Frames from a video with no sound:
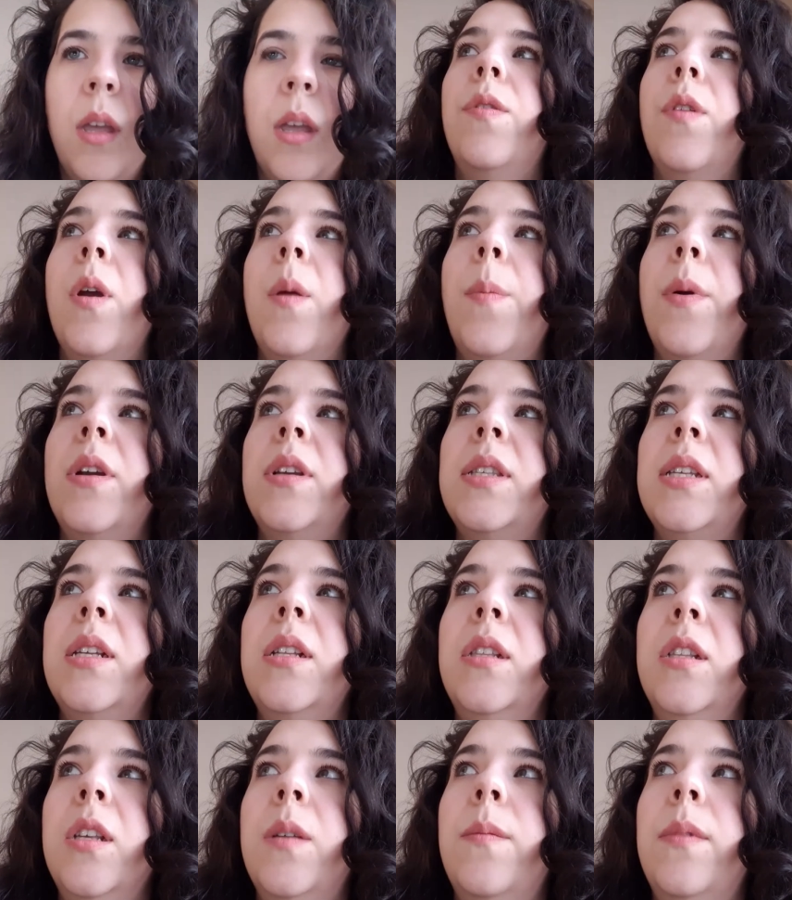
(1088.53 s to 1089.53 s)
Third
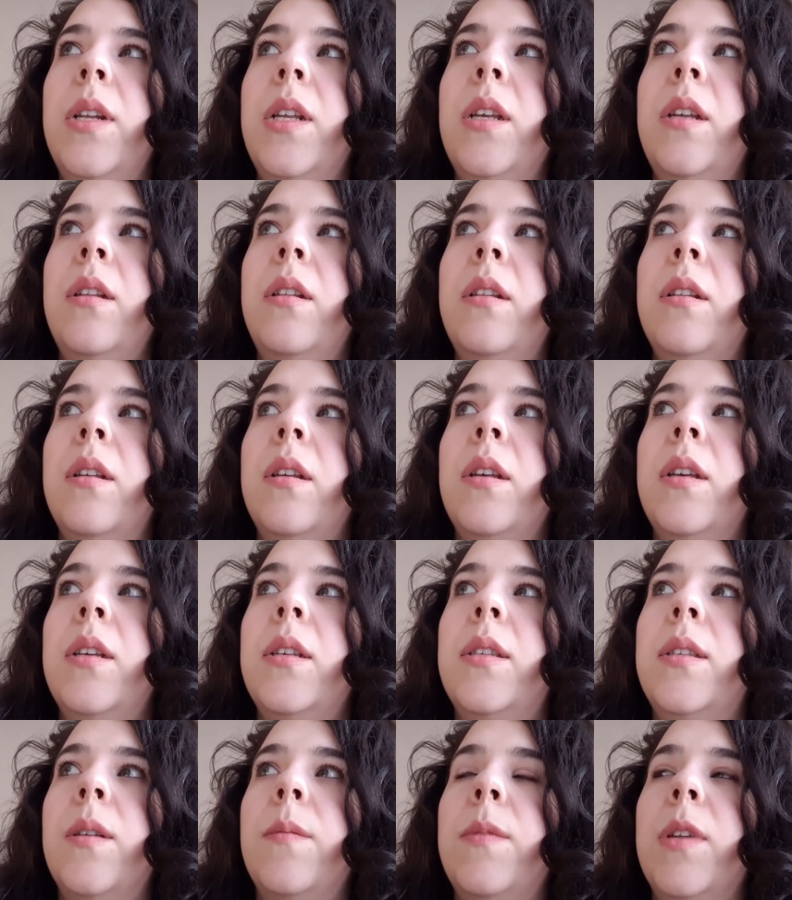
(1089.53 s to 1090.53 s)
person unlimited
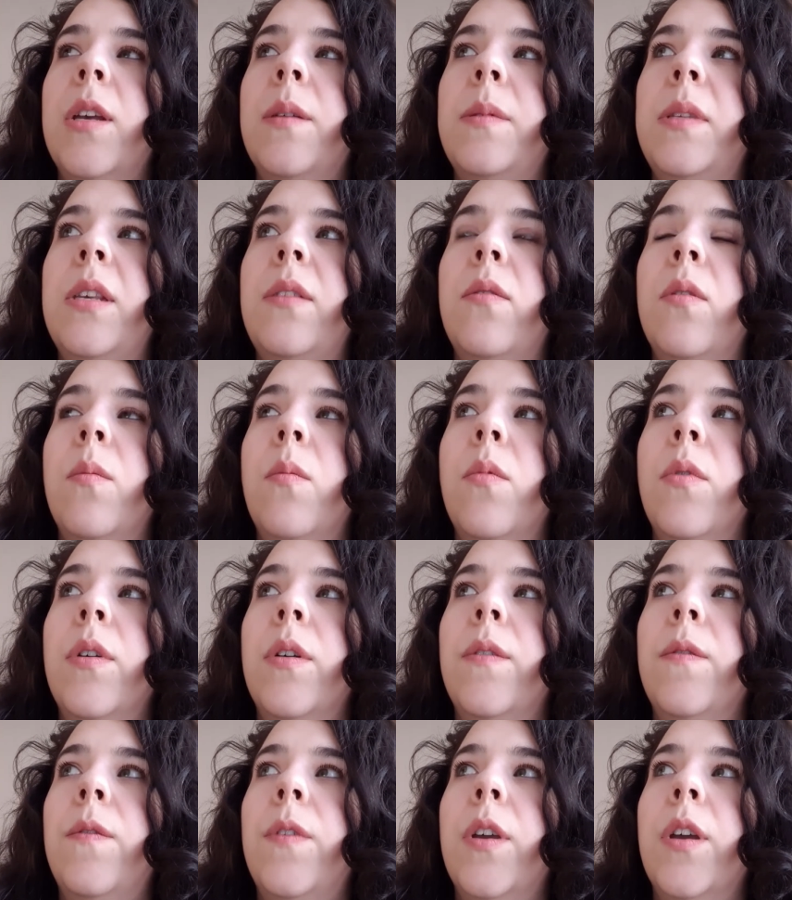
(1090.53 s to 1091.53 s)
is sometimes even more
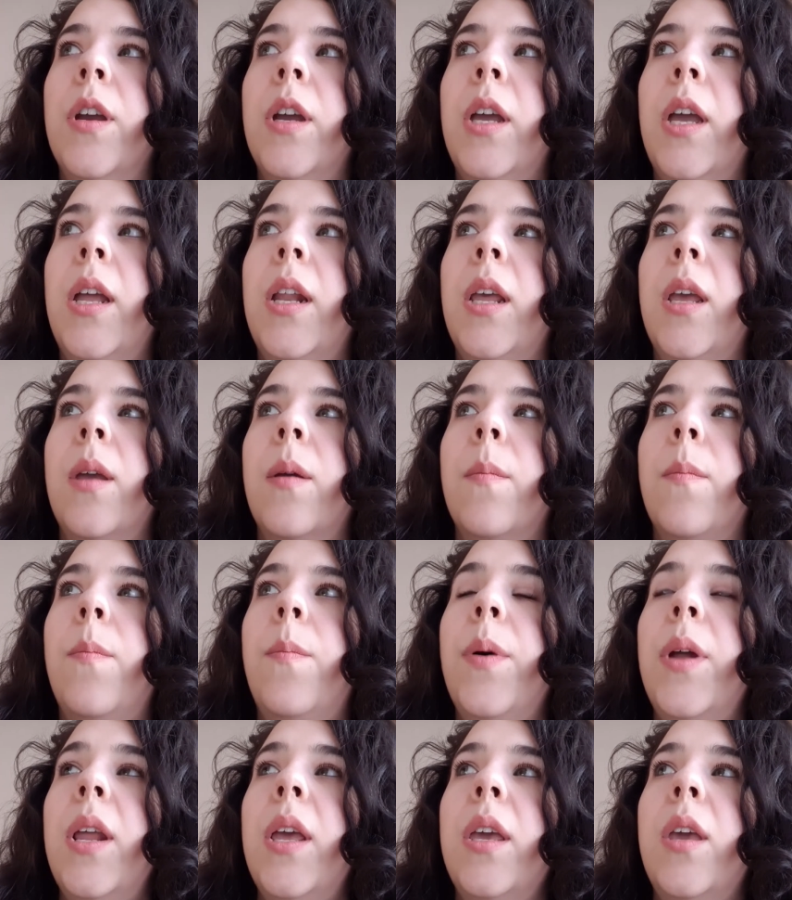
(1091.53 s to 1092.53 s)
infuriating,
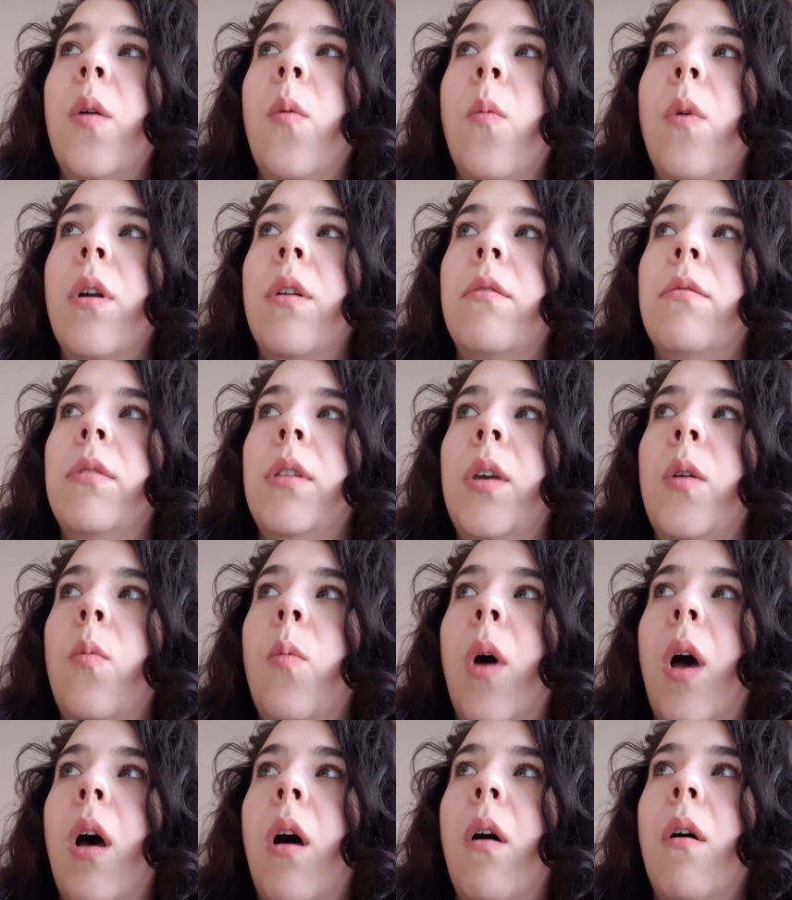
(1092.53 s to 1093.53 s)
but it can work really
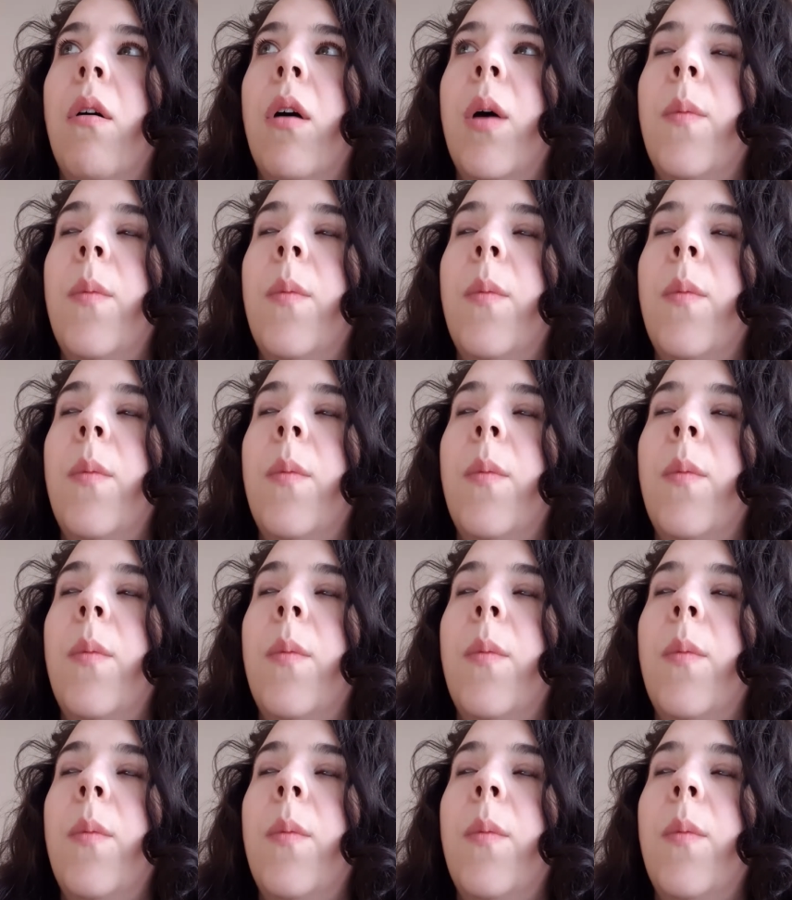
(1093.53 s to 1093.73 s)
well.